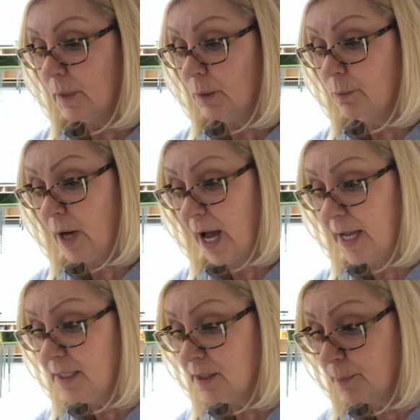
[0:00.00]

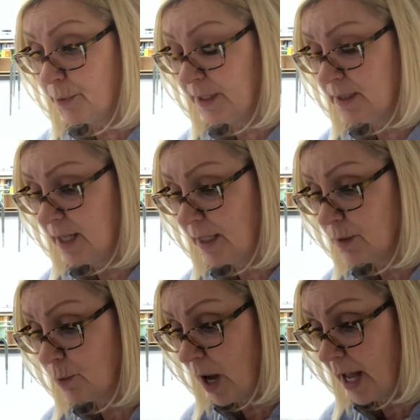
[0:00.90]
Ride the
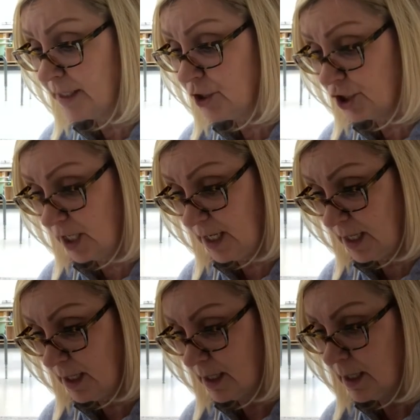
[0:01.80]
princess, ride
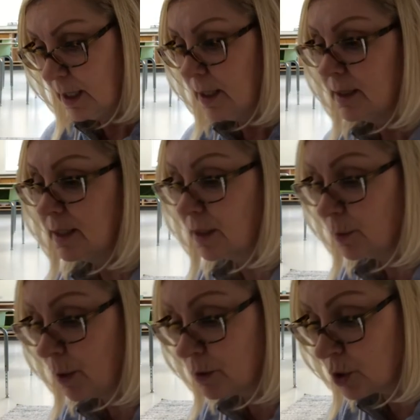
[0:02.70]
she, said the
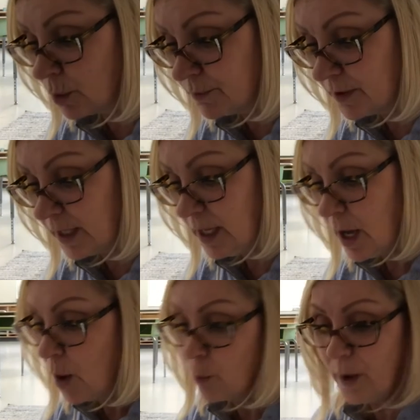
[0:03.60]
roach hopefully,
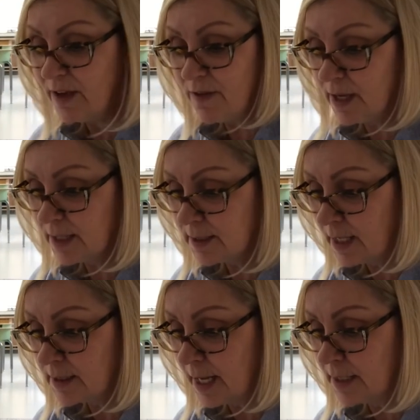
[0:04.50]
waving its
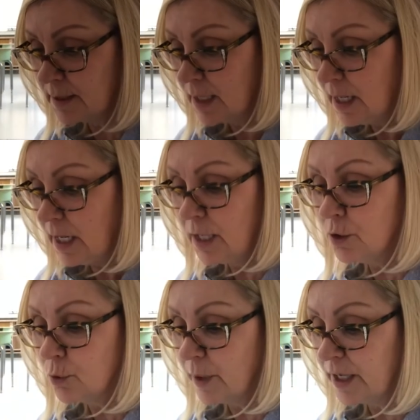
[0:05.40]
antennas
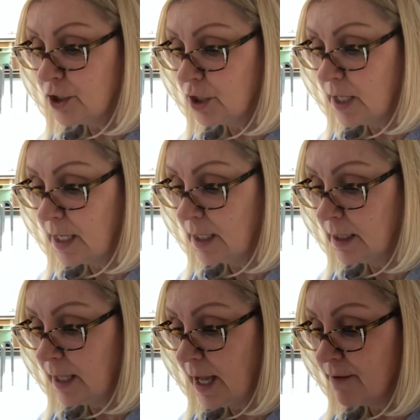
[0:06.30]

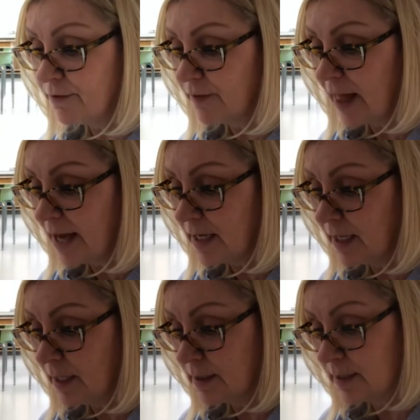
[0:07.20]
ingratiatingly and flattening
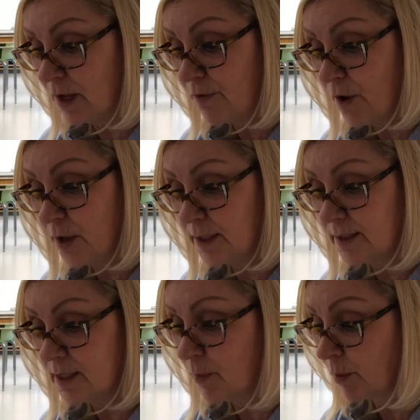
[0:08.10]
itself on its
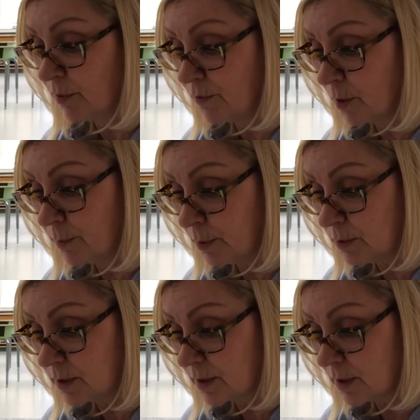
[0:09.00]
stomach before Boots.